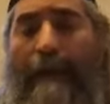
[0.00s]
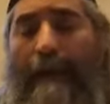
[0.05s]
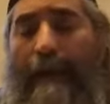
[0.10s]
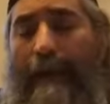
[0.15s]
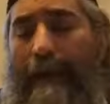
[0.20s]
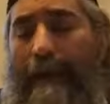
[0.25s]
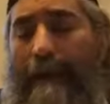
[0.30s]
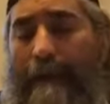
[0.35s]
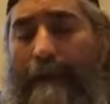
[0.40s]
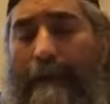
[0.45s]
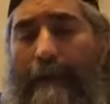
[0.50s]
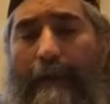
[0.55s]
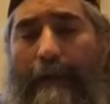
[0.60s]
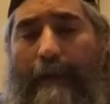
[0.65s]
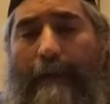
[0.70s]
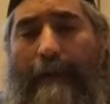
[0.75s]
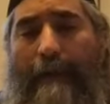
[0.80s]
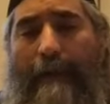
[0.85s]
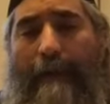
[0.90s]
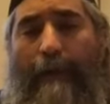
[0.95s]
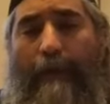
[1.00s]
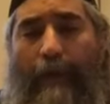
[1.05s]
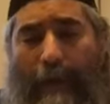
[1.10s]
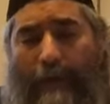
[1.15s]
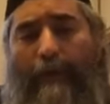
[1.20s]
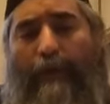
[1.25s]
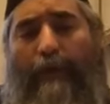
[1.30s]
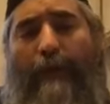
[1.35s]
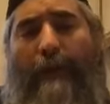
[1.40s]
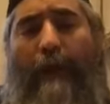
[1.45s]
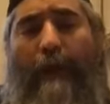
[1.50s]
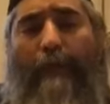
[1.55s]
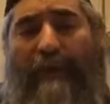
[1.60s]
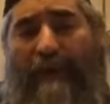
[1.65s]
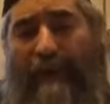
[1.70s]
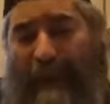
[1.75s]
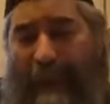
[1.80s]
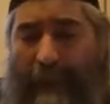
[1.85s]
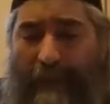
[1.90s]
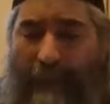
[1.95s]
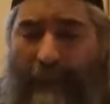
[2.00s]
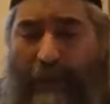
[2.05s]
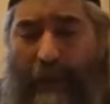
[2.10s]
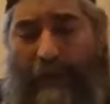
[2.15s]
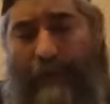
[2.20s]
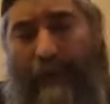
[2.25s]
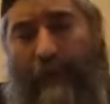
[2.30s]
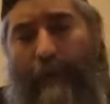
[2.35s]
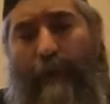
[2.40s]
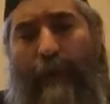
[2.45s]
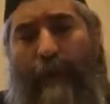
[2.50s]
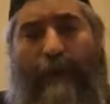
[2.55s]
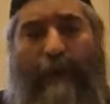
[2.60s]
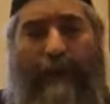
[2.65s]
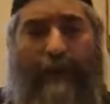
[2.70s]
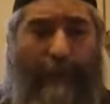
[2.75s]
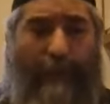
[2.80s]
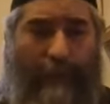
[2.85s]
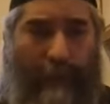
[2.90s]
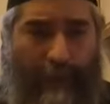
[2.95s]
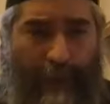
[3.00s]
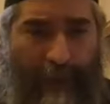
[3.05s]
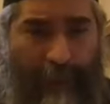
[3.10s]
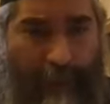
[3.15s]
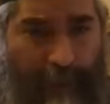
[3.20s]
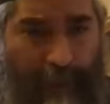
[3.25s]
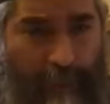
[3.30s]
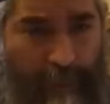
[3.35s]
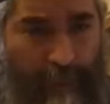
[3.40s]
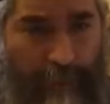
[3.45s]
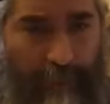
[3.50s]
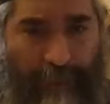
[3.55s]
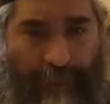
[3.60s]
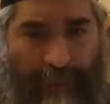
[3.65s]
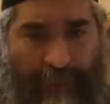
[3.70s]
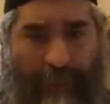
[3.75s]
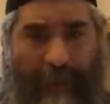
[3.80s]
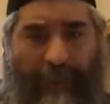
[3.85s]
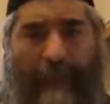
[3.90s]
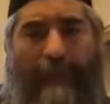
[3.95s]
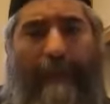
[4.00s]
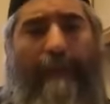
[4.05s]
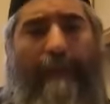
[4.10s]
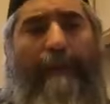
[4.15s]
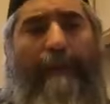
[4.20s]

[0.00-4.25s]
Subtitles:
And according to the Gaon Mivilna, it's a continuation from the beginning of the Perek.